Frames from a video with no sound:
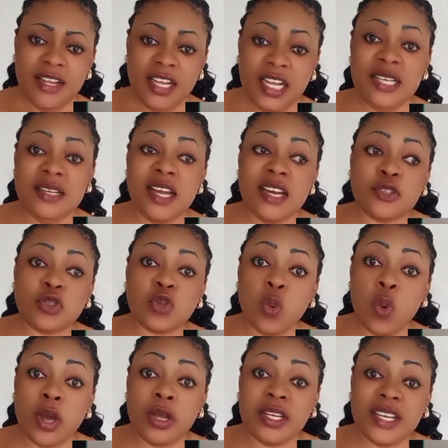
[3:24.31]
He did it to
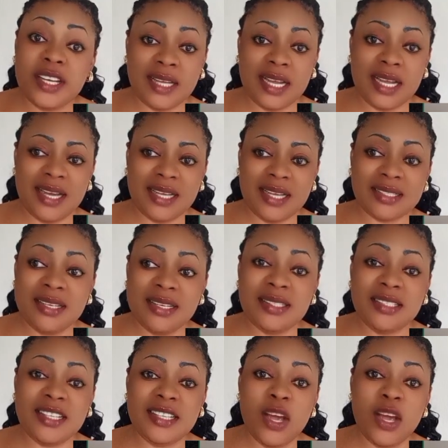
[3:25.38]
one girl like that, and
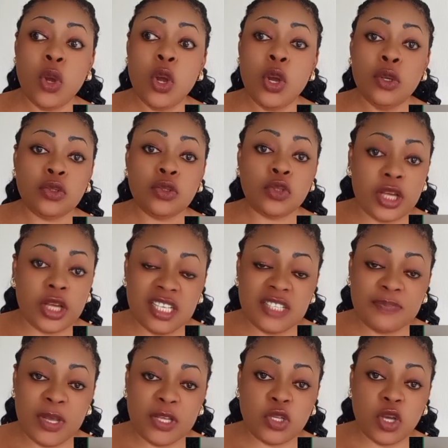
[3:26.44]
this girl took his
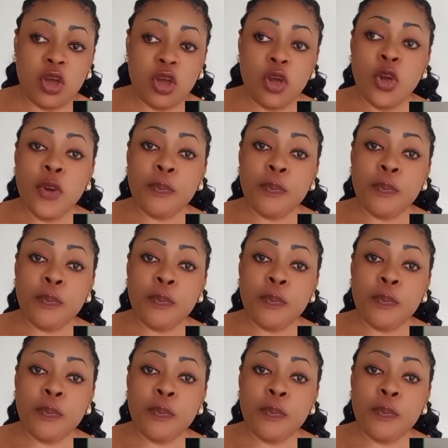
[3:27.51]
picture,